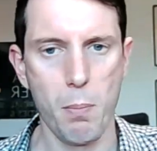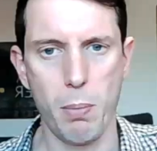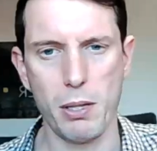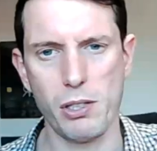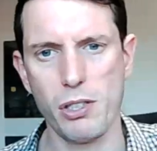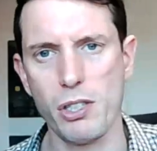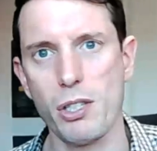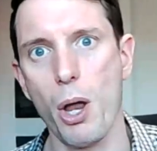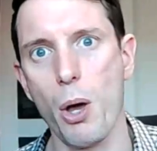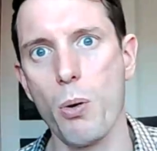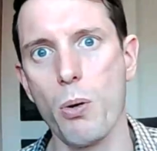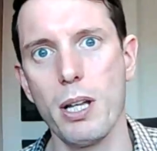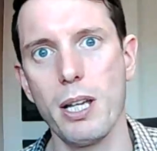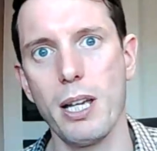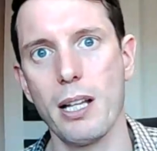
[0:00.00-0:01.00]
But
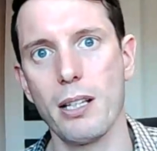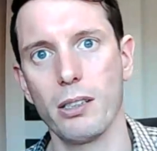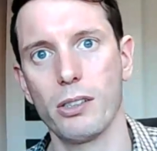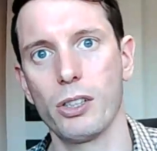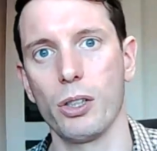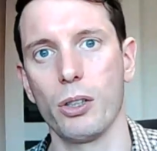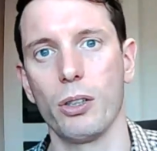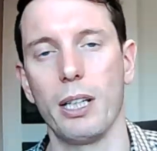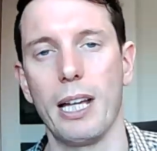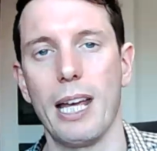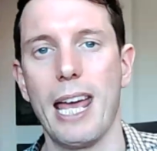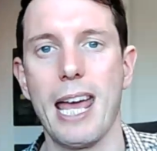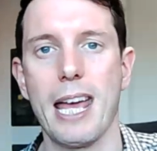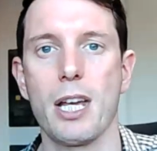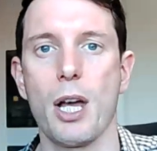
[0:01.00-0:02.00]
slowly and
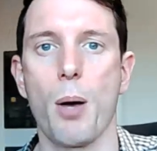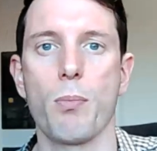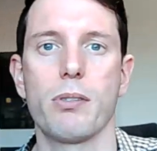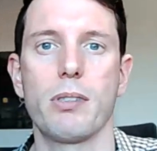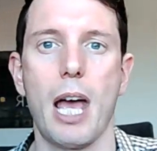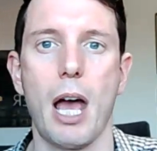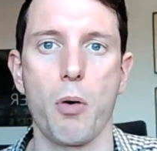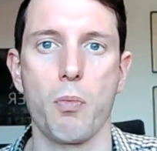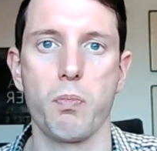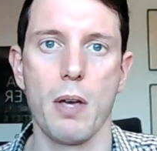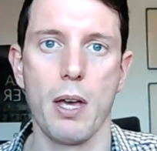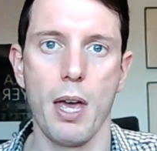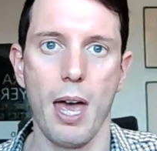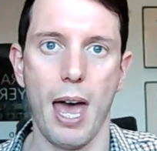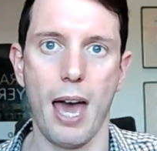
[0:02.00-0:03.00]
surely it comes down.
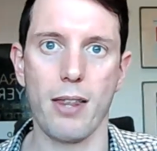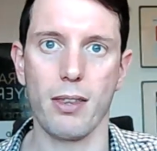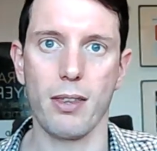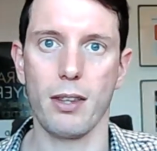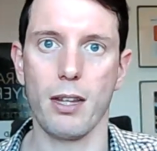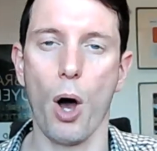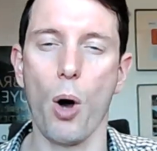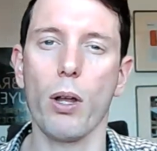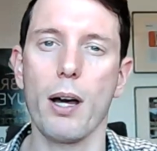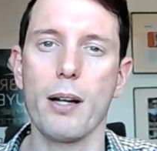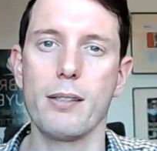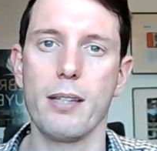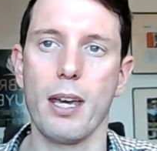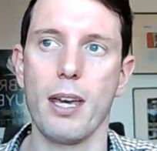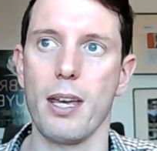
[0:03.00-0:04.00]
And the whole
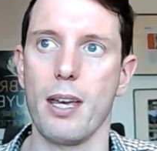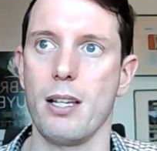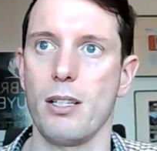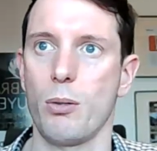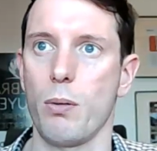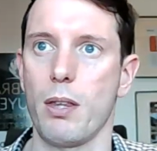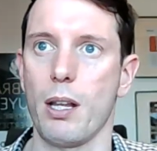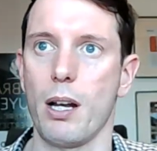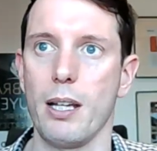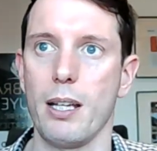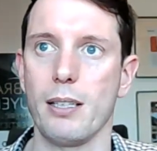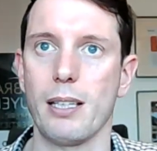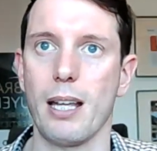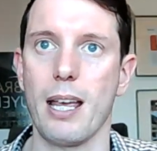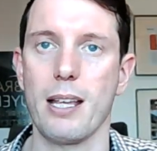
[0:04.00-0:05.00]
idea is with the
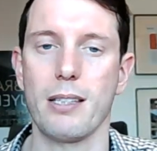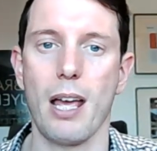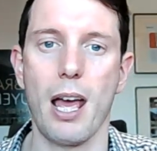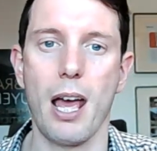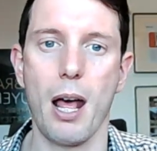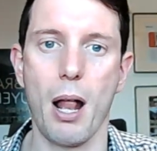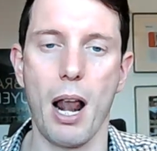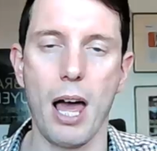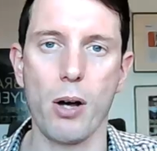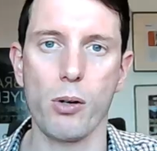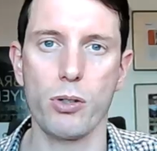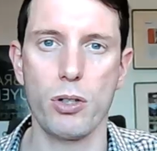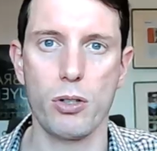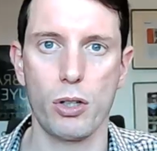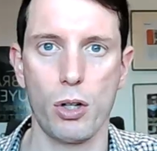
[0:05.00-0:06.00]
lease is it
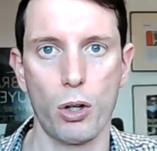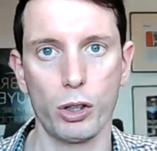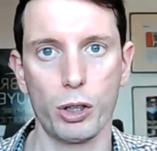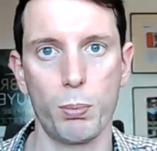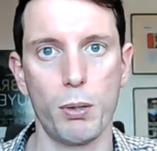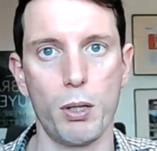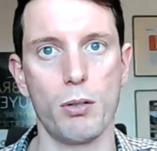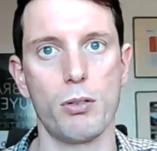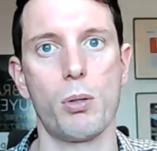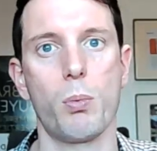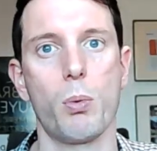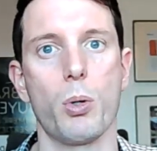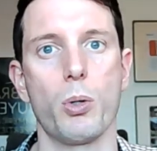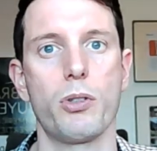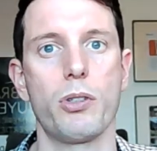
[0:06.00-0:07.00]
allows you to contribute
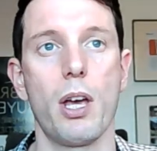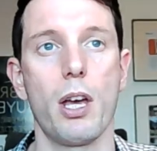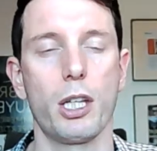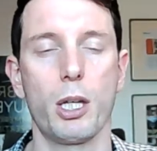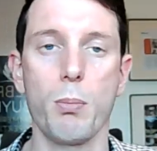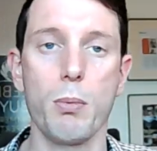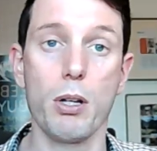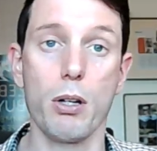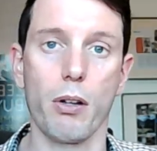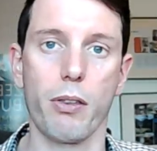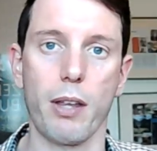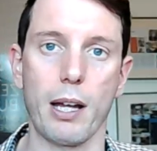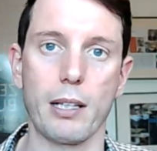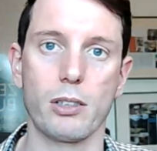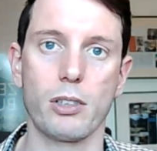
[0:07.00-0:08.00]
towards communal
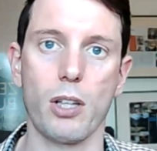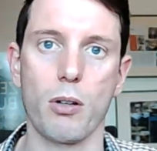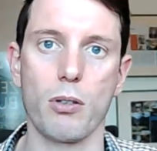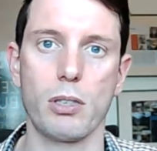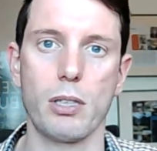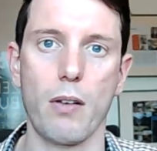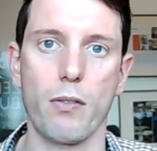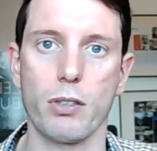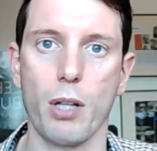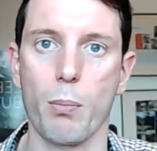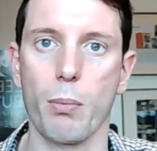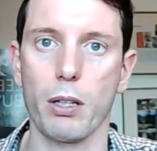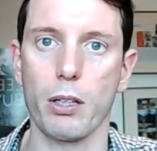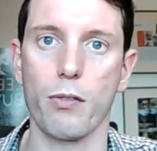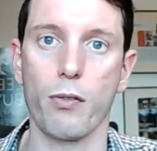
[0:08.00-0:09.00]
things. So say for
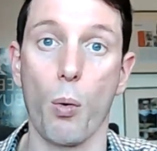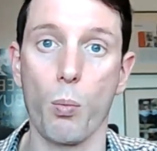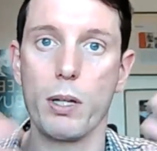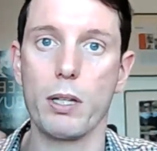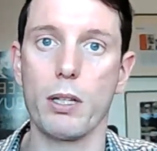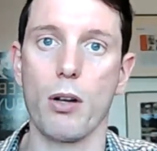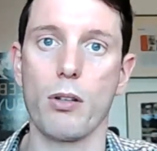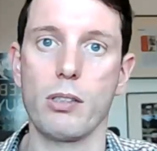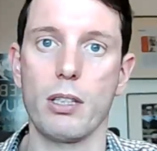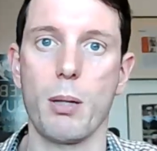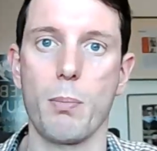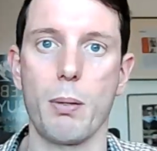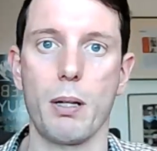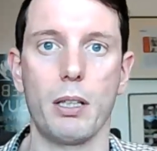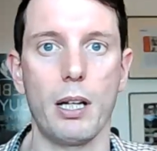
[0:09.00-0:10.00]
example you've got windows
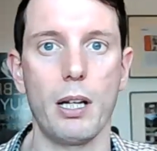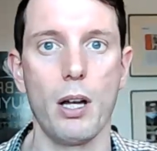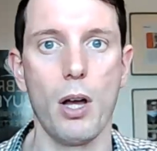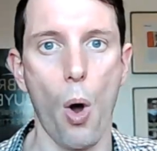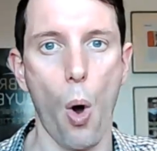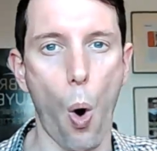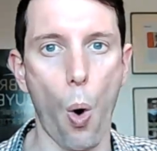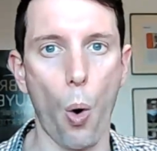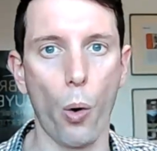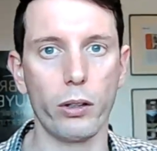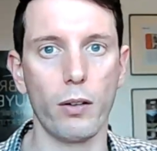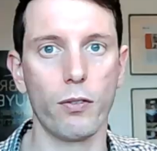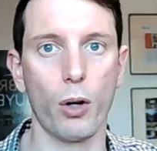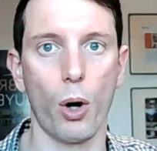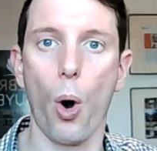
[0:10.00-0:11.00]
in the building, or
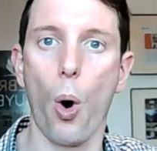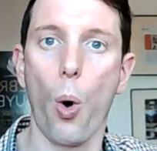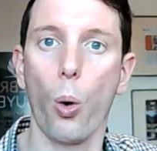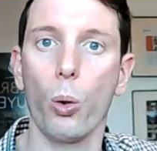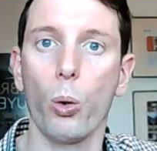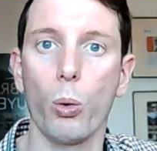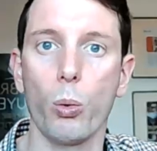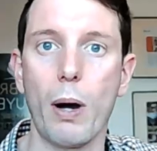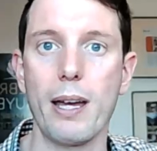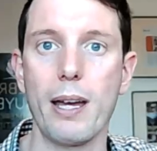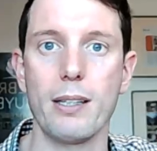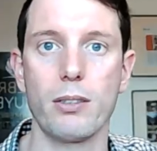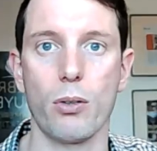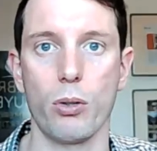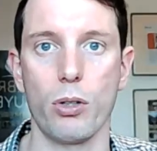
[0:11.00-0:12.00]
you've got
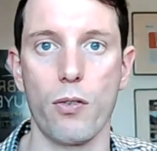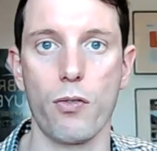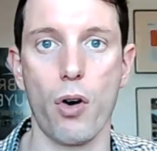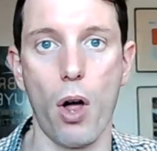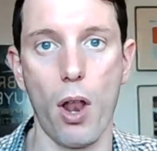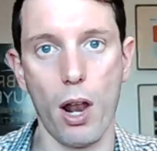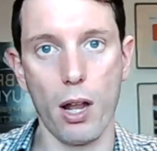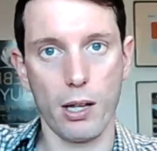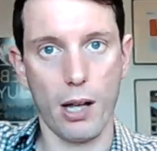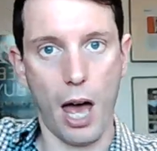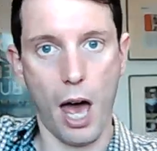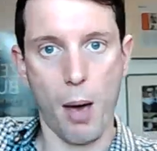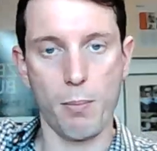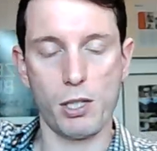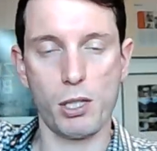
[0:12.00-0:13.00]
hallways, or you've got
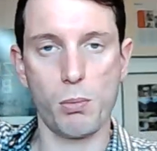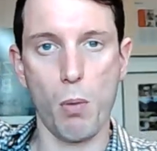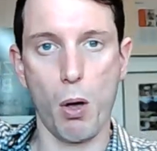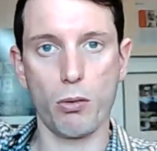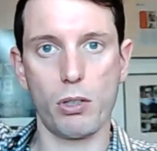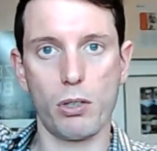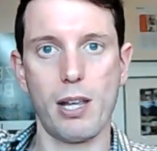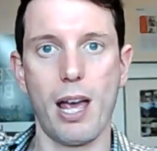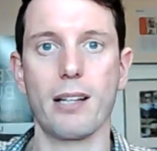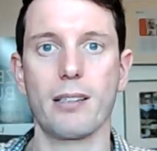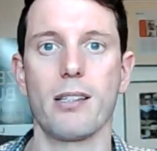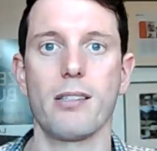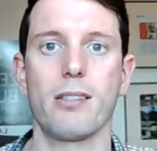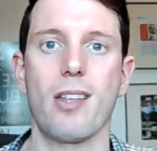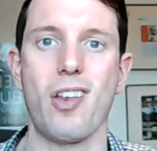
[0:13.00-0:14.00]
smoke
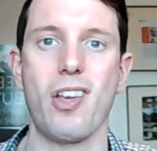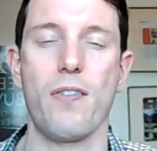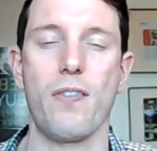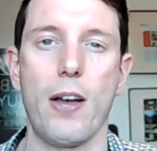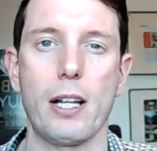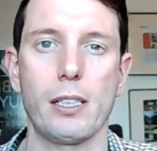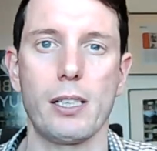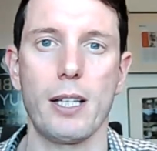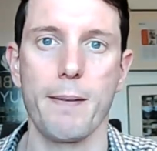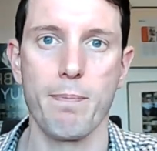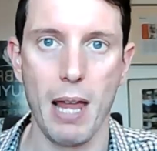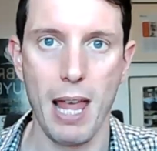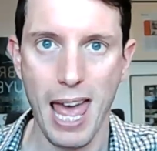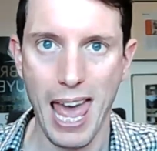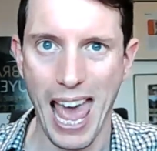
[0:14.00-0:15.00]
detectors that need fixing.
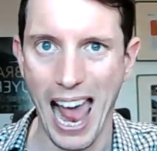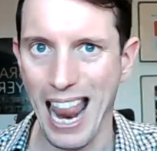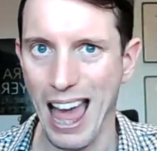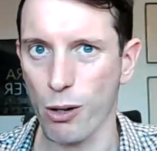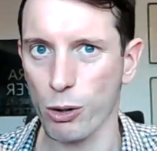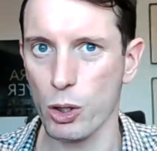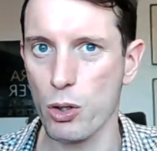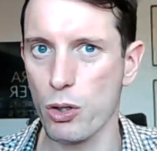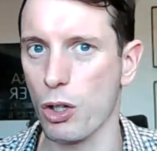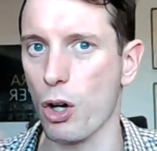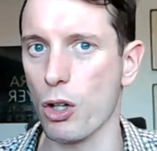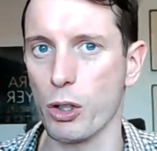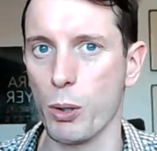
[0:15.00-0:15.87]
It allows you to